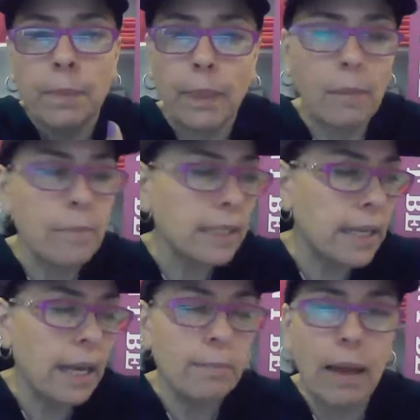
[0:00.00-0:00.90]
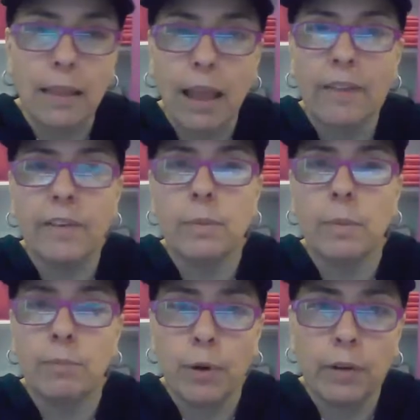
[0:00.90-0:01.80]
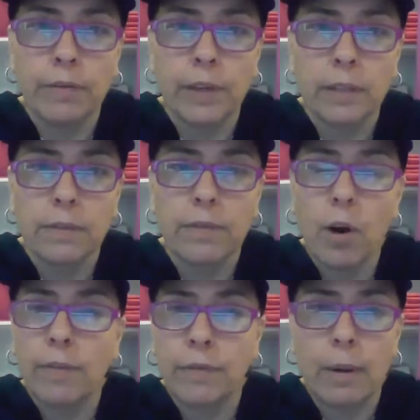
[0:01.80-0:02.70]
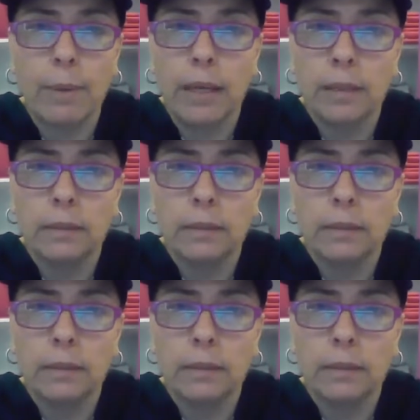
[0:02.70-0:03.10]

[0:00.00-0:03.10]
I'm not saying my life has been perfect, far from it.